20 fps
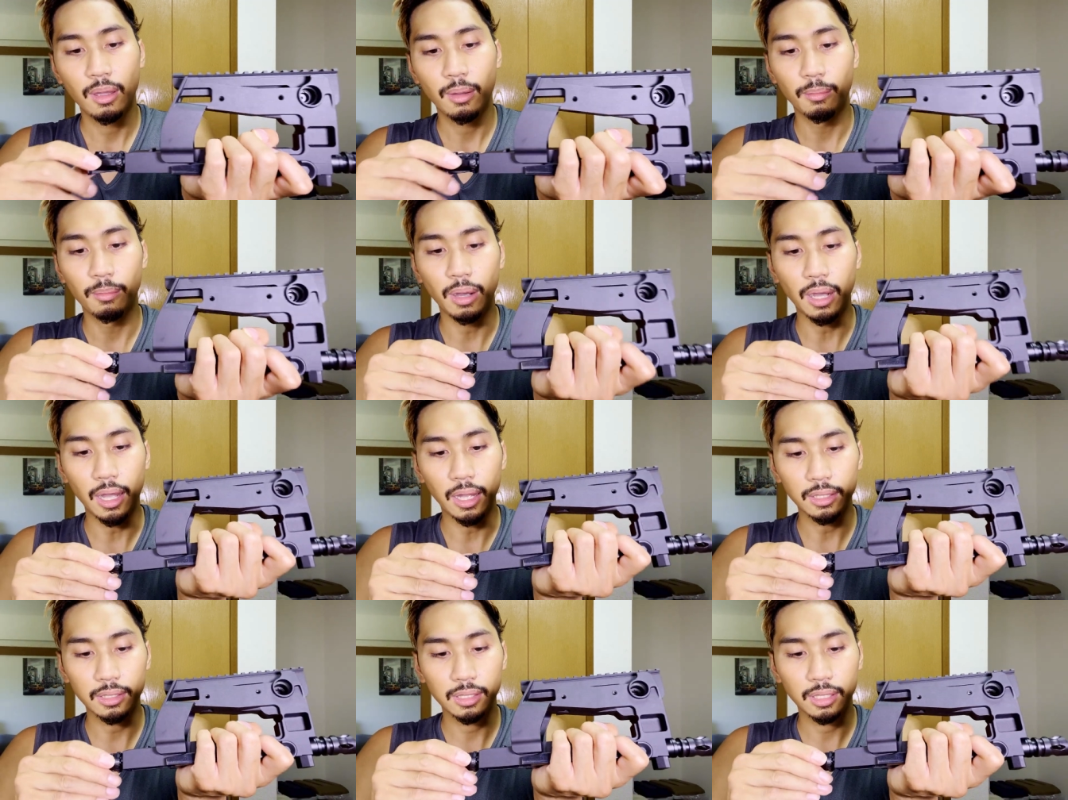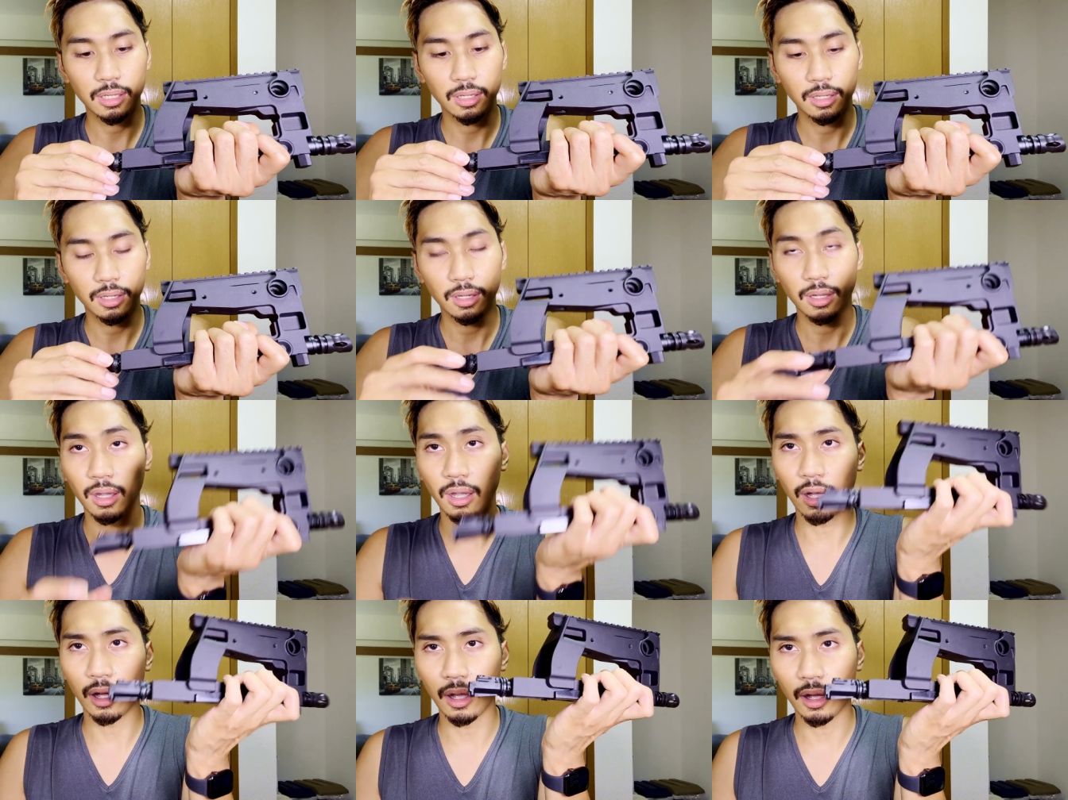but
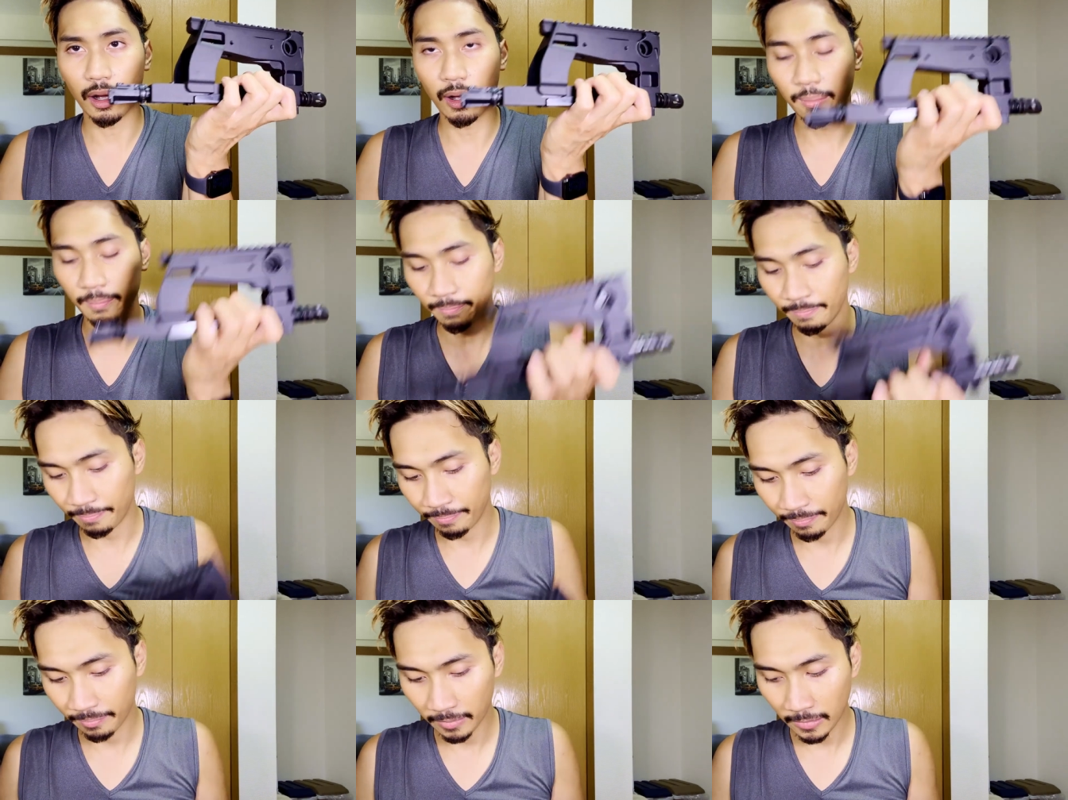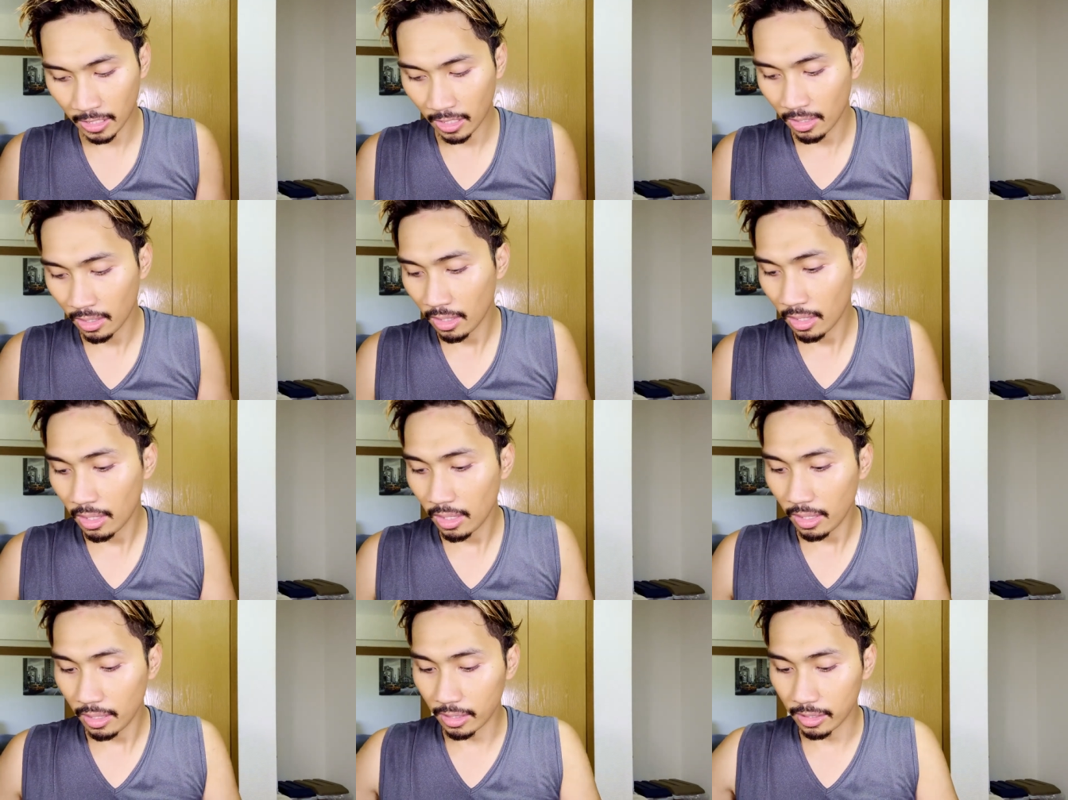um,
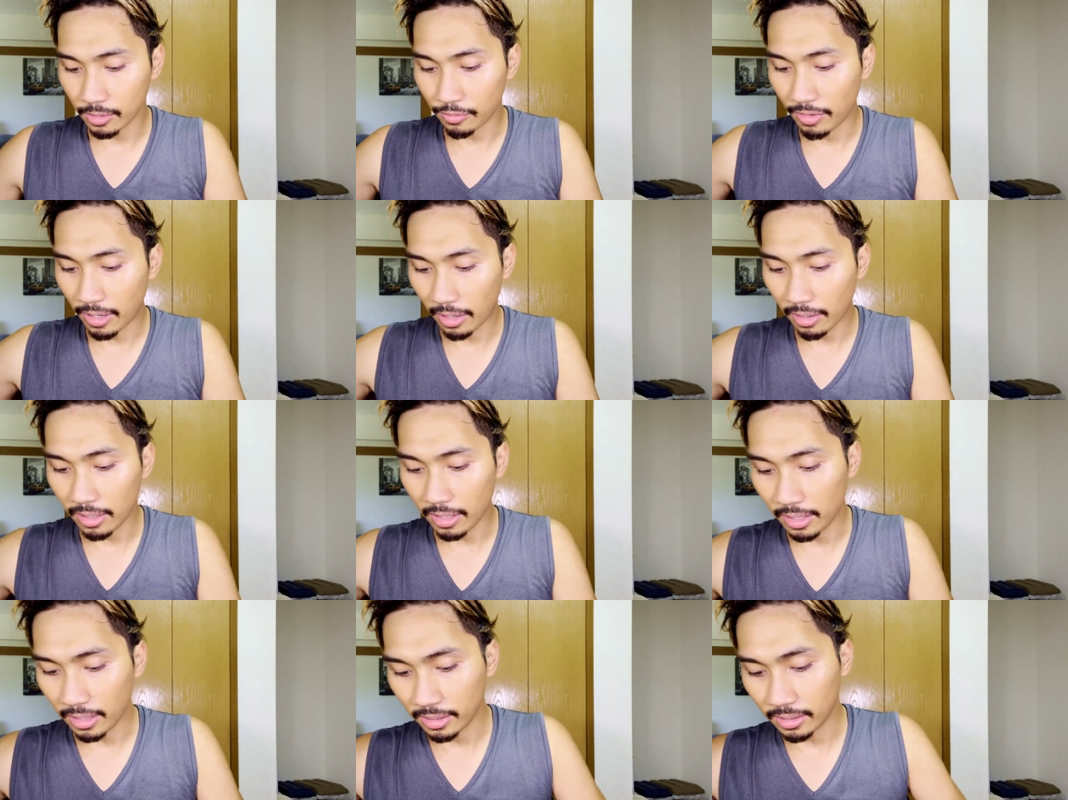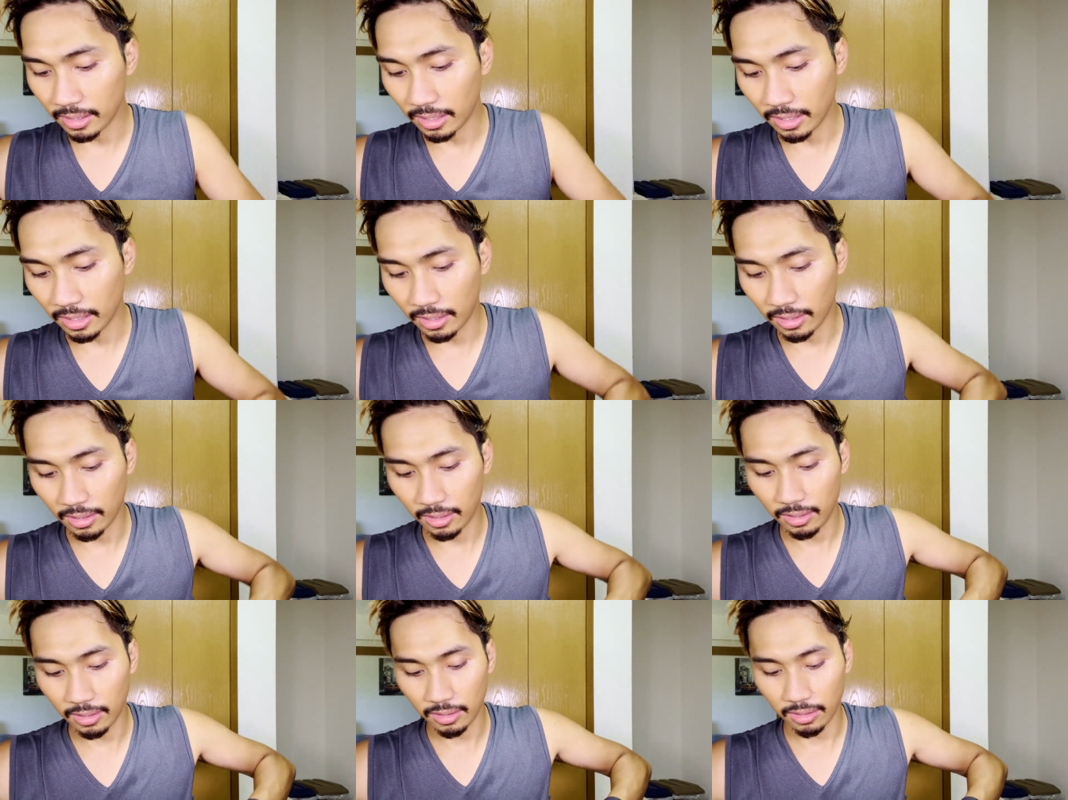it is very easy
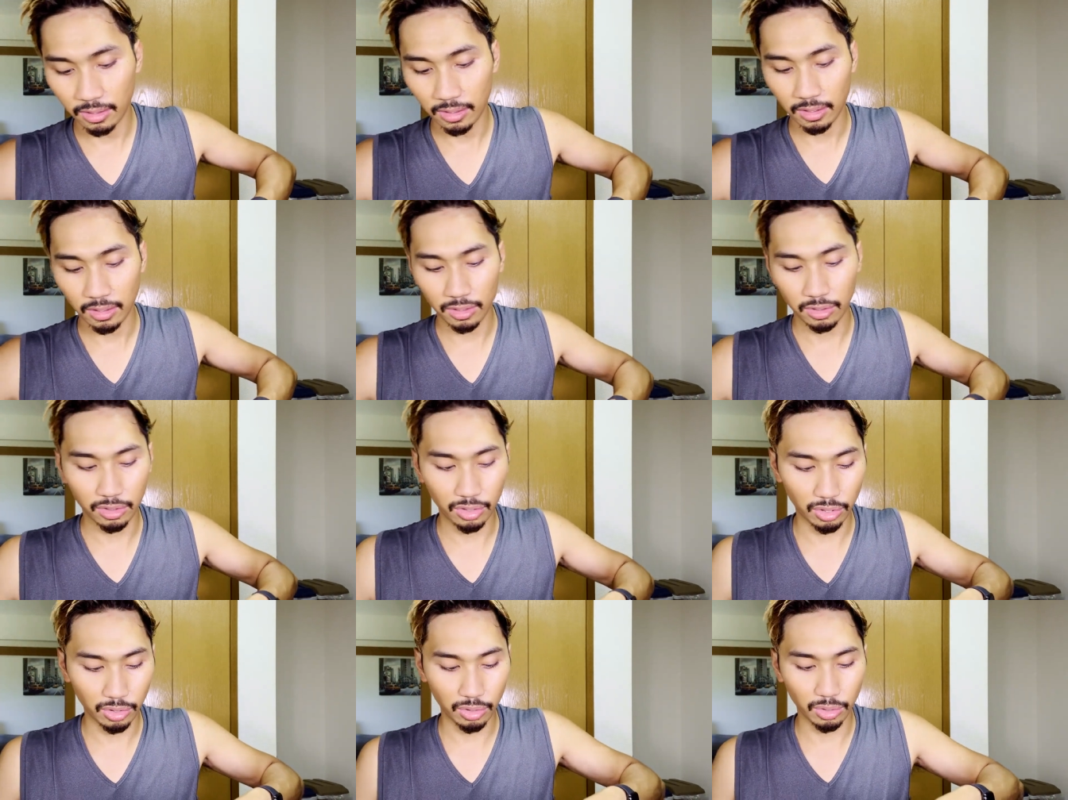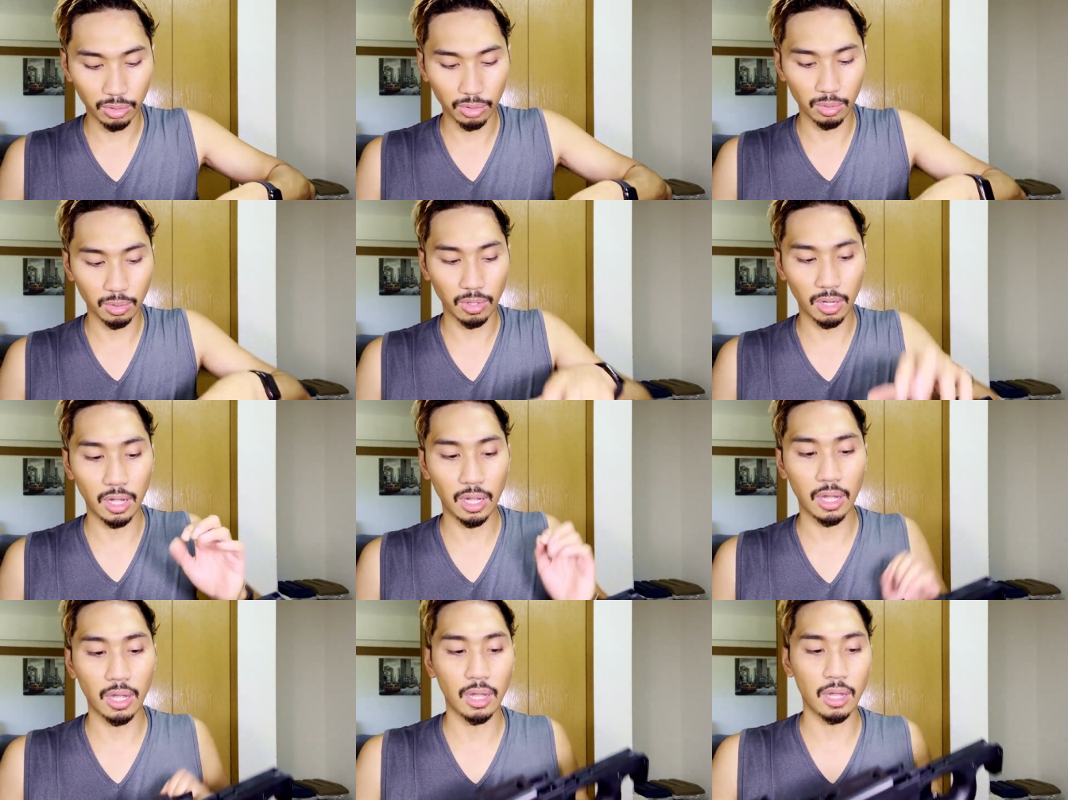to
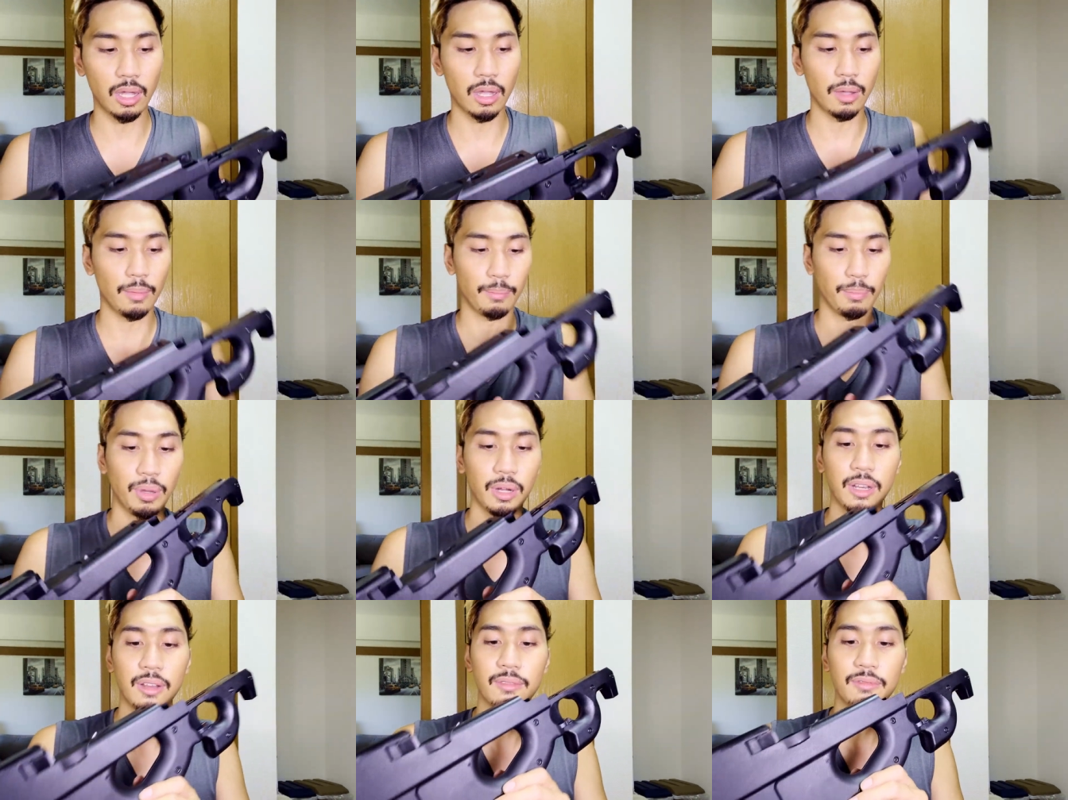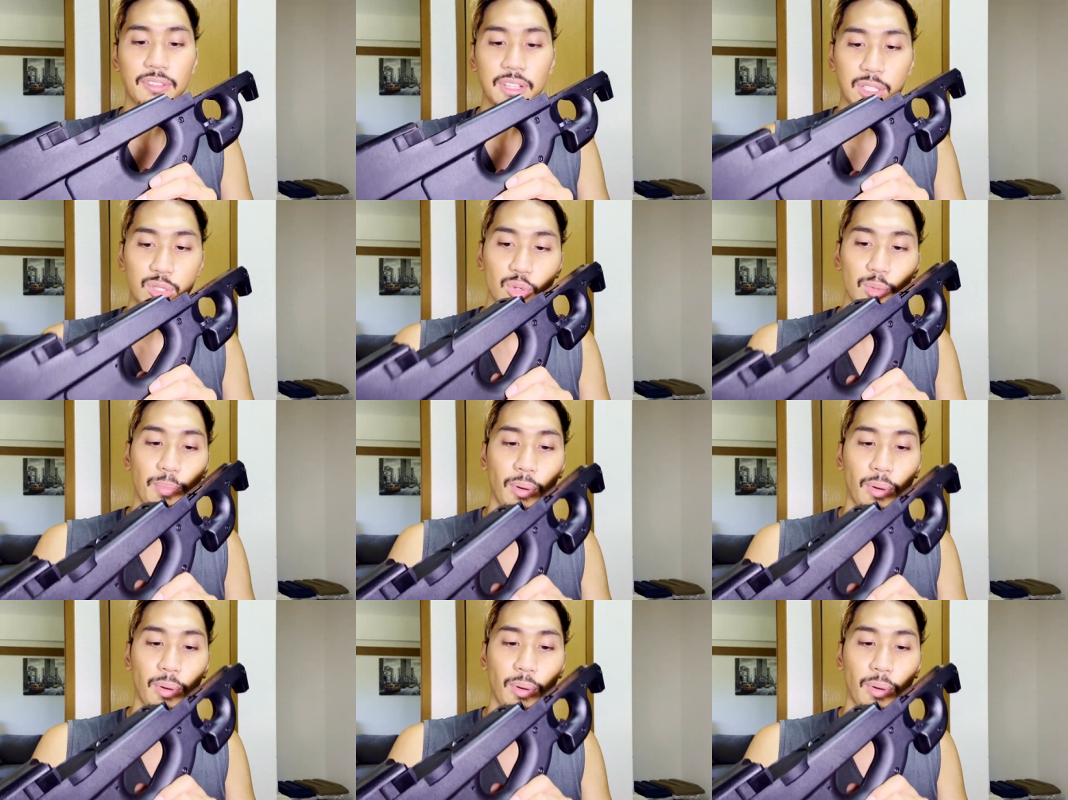uh, put in V2